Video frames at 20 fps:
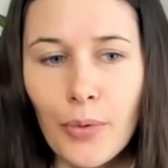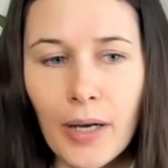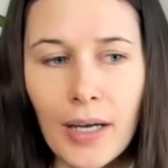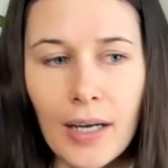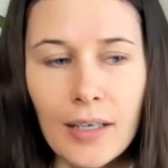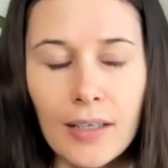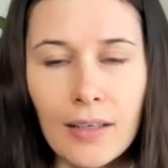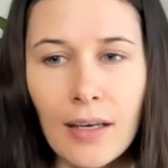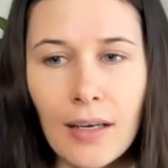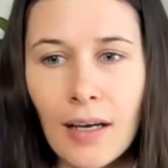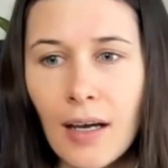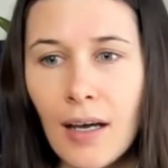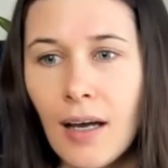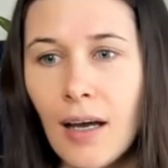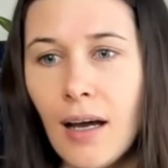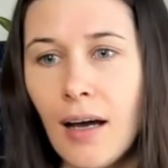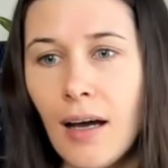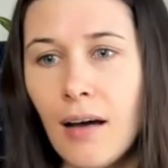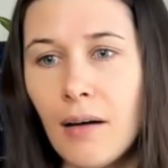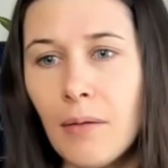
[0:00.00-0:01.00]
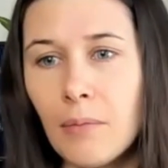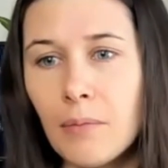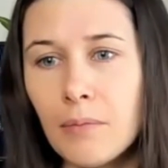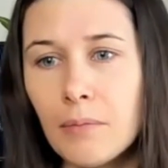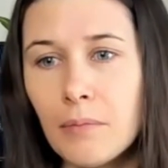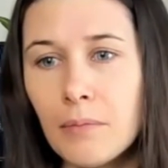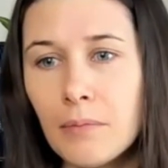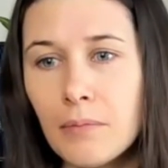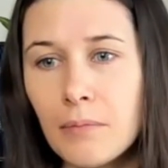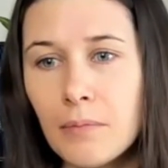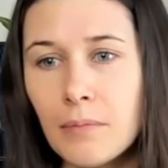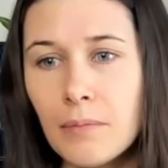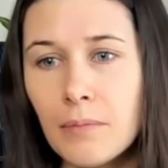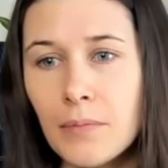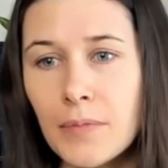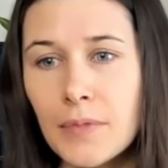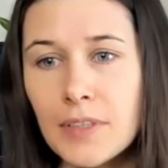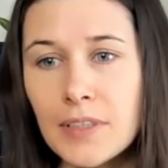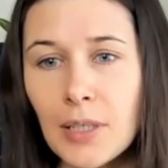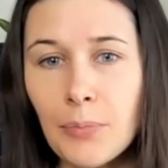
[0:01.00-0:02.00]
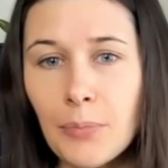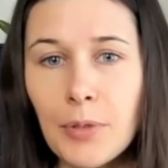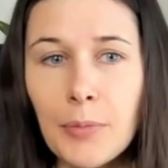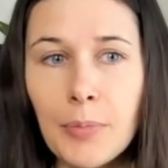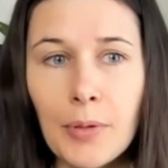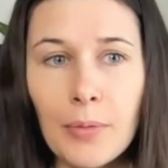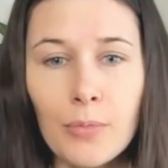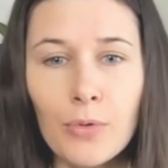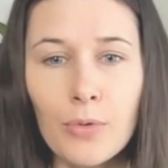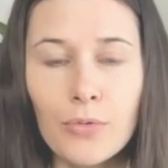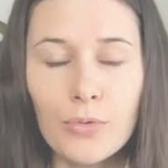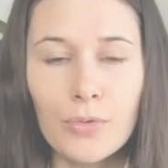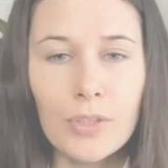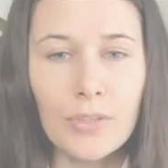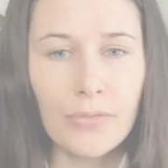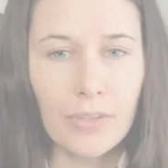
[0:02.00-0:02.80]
when um, some people moved to